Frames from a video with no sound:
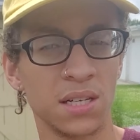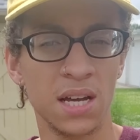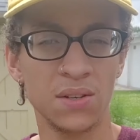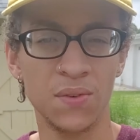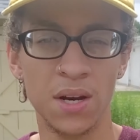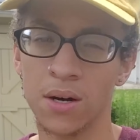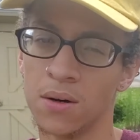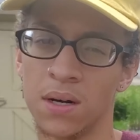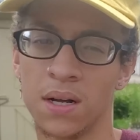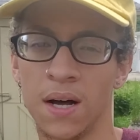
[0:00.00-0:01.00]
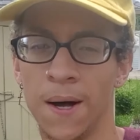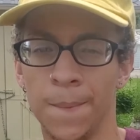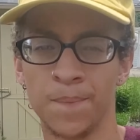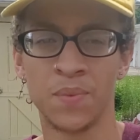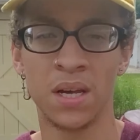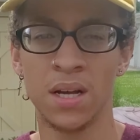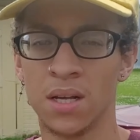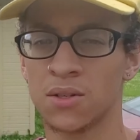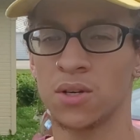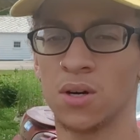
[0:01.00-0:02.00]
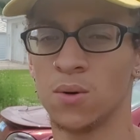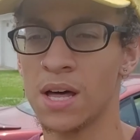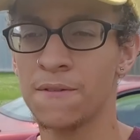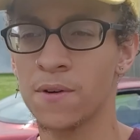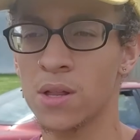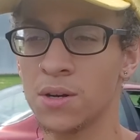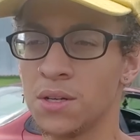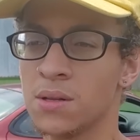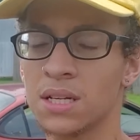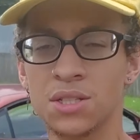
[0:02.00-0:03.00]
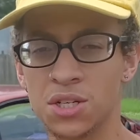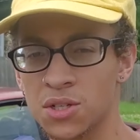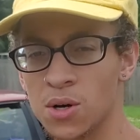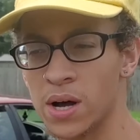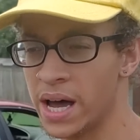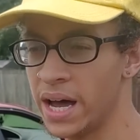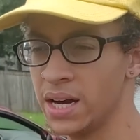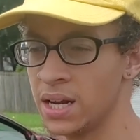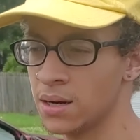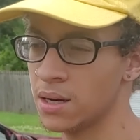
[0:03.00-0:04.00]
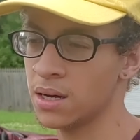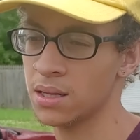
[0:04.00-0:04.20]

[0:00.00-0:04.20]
today's video. Um, so without further ado, let's just go ahead and uh,